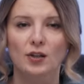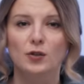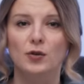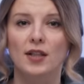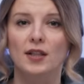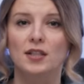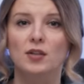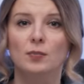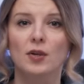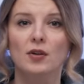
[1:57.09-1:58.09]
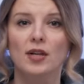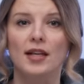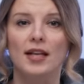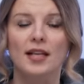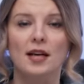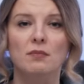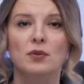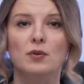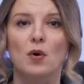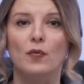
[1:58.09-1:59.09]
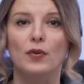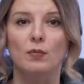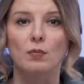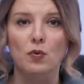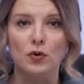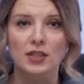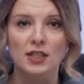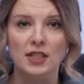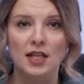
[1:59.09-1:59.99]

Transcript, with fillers: During this period, a number of important